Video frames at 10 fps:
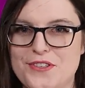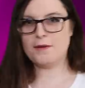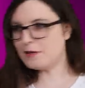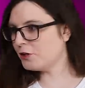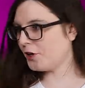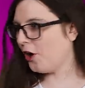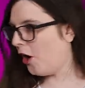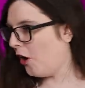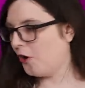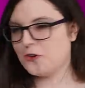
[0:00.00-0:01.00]
Then we look at
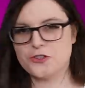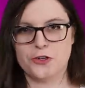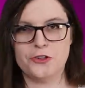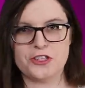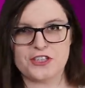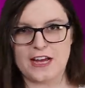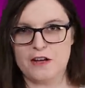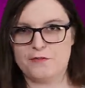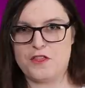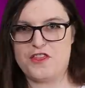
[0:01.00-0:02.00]
ours on the
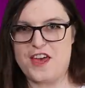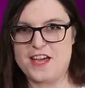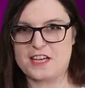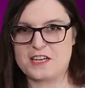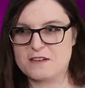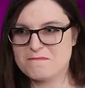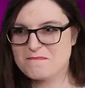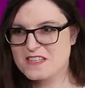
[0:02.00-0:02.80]
shelf and think,